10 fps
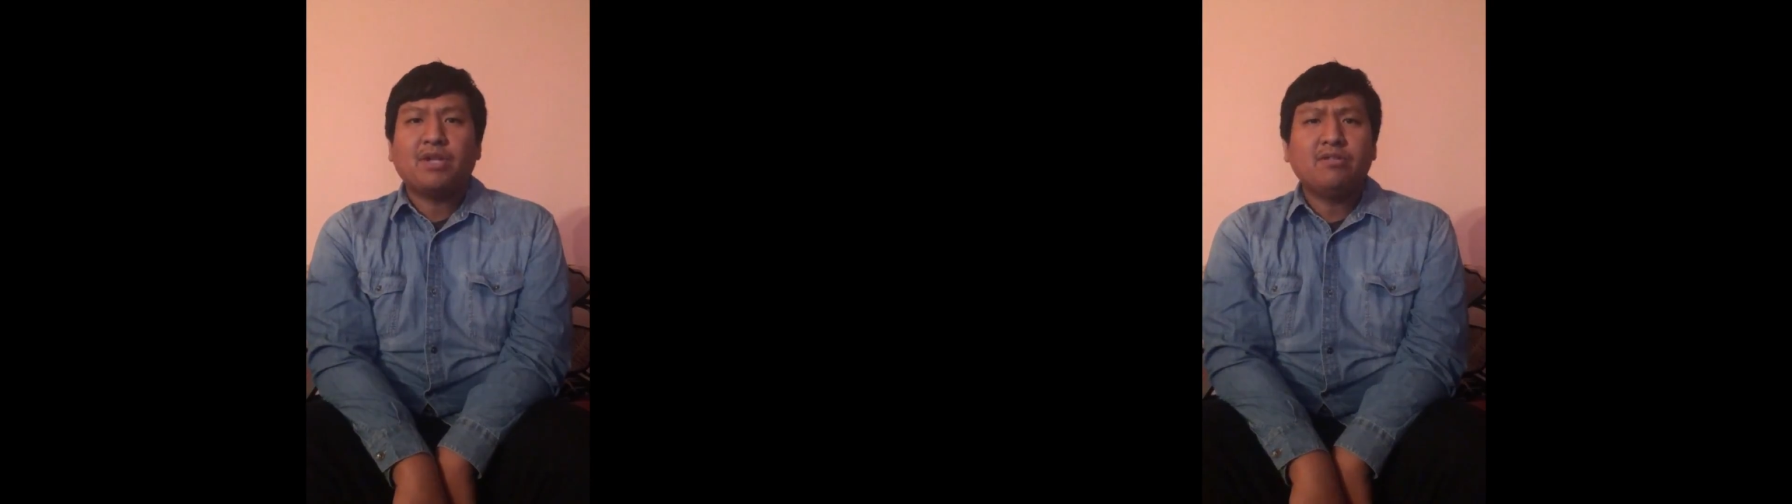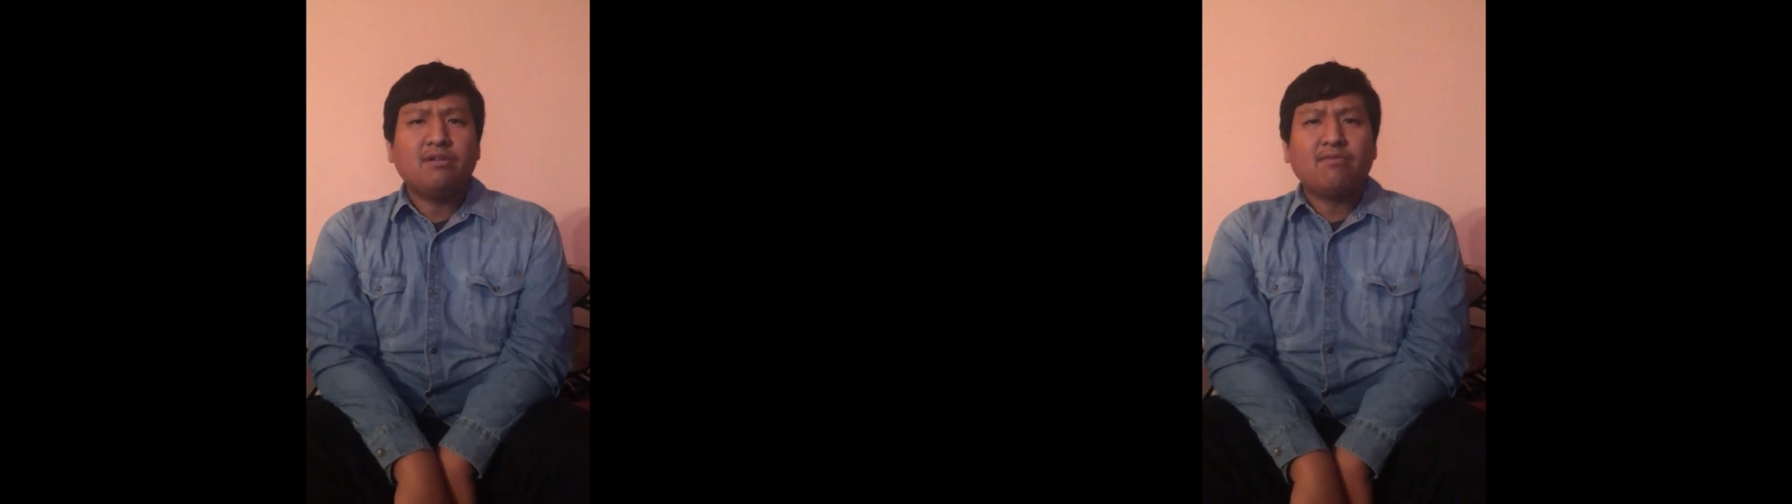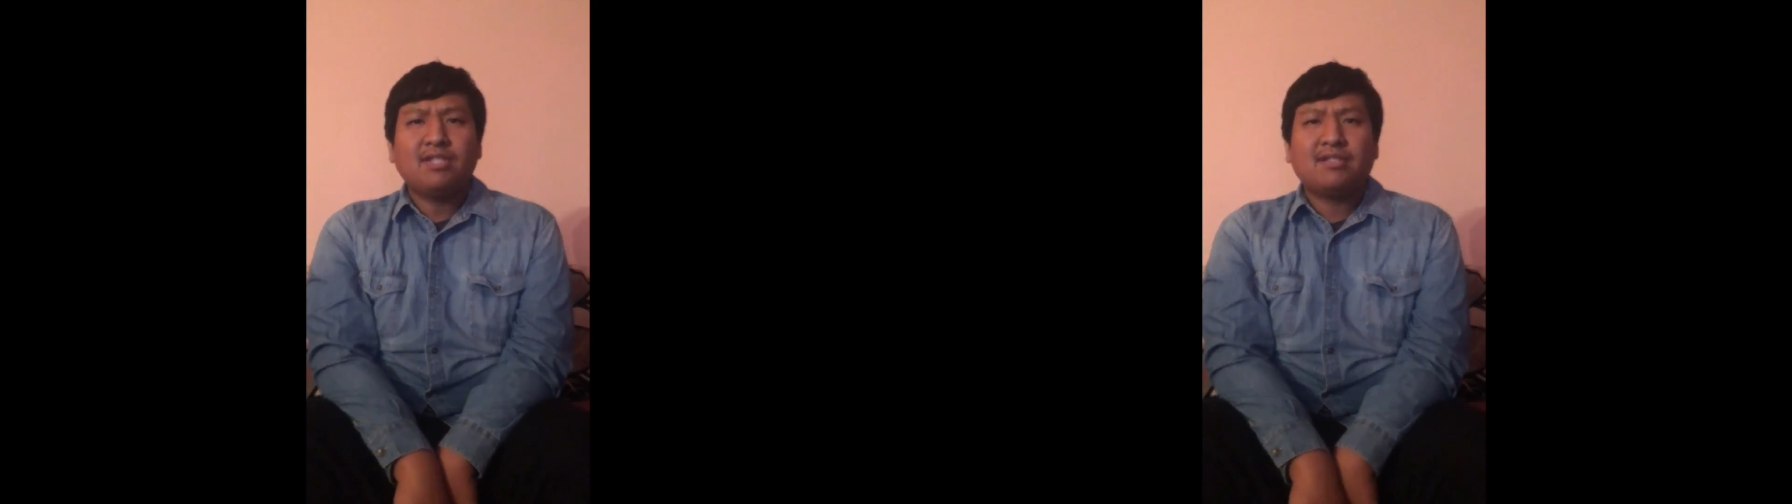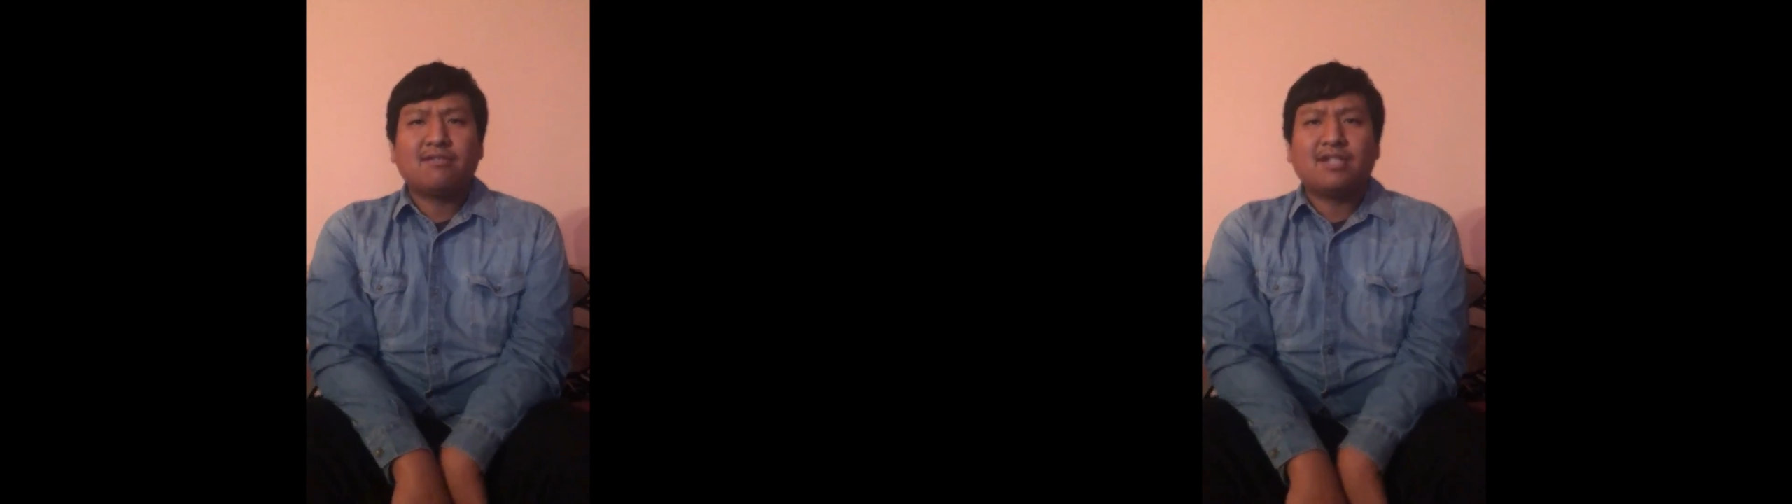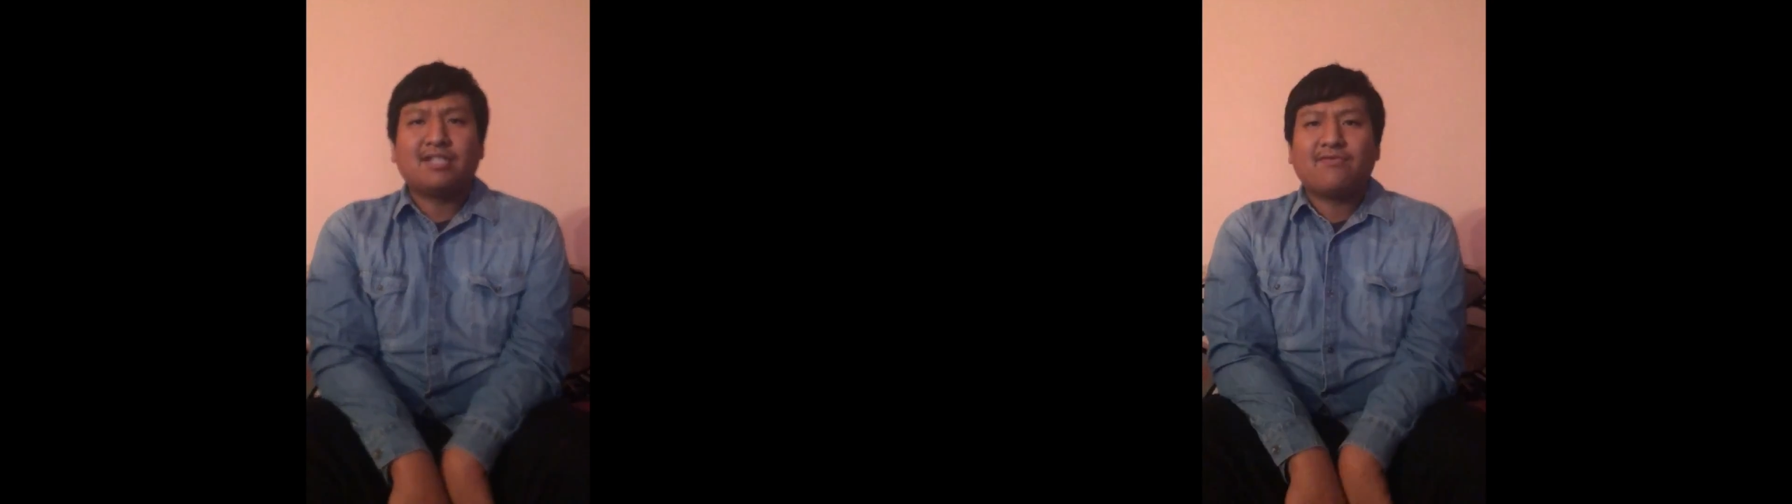Although
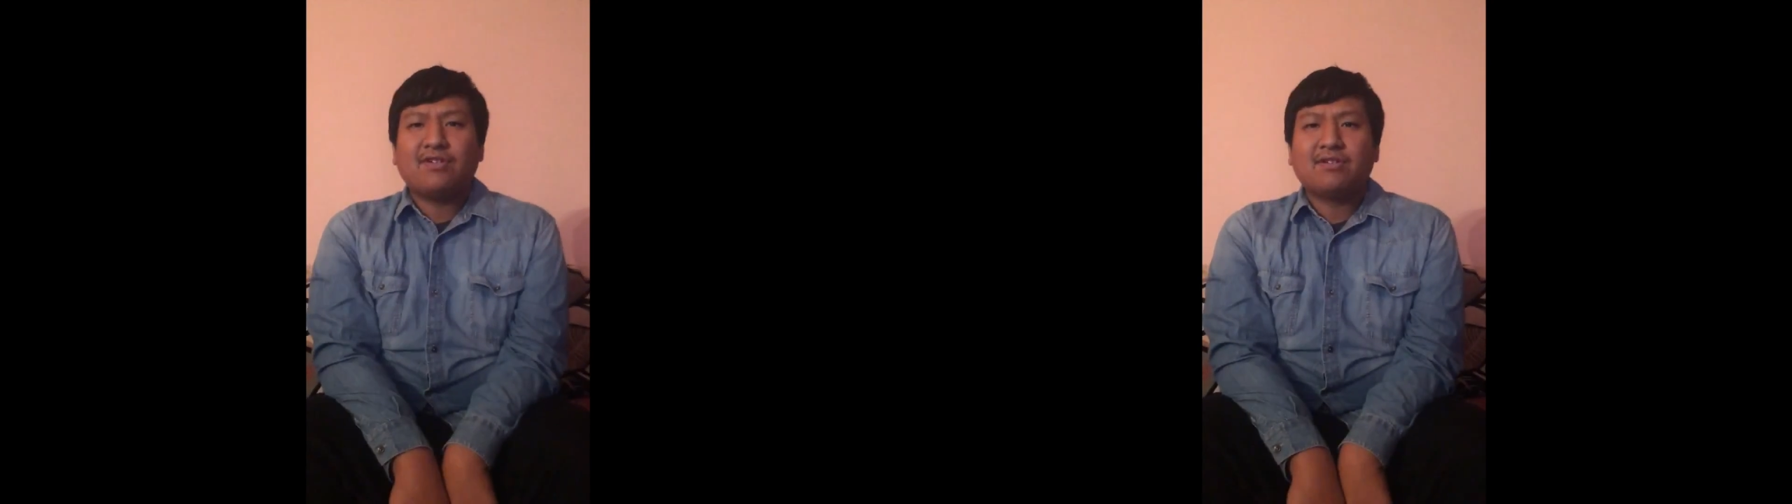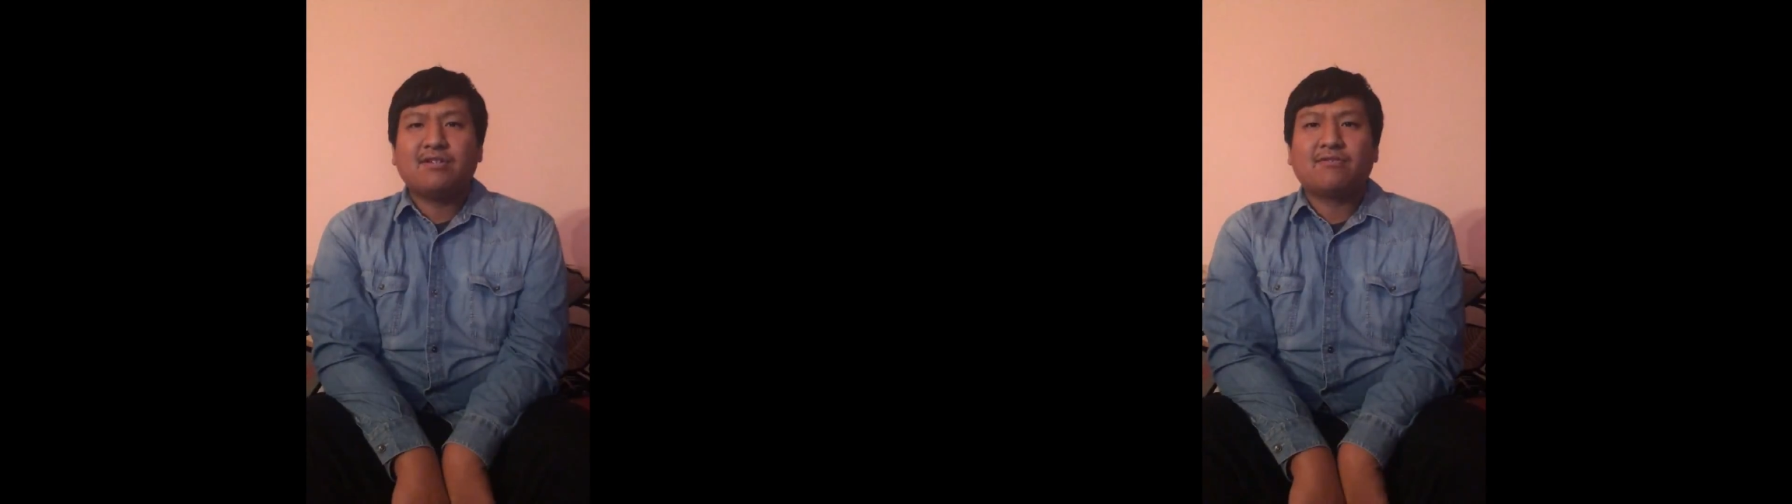research has found